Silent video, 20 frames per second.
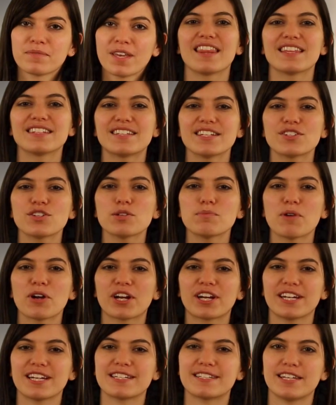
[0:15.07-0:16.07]
The digital
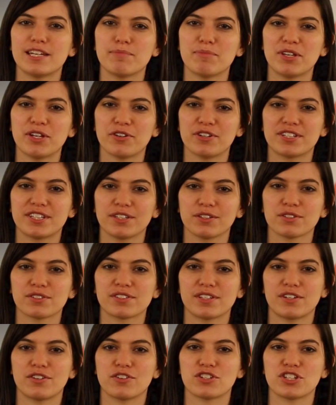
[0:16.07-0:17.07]
marketing team here at Dealer
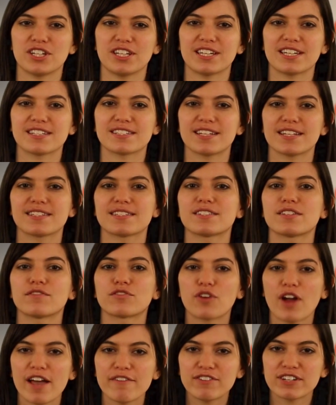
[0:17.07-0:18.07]
Synergy consists of
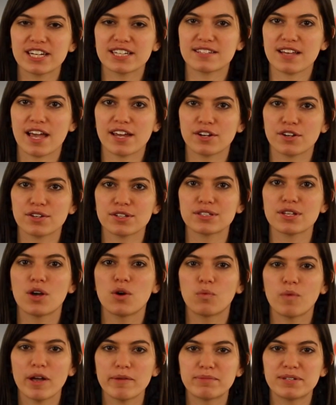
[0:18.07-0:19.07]
graphic designers,
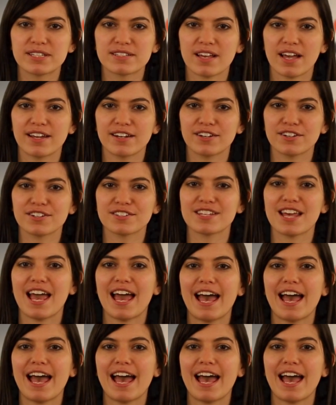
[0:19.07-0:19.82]
web designers,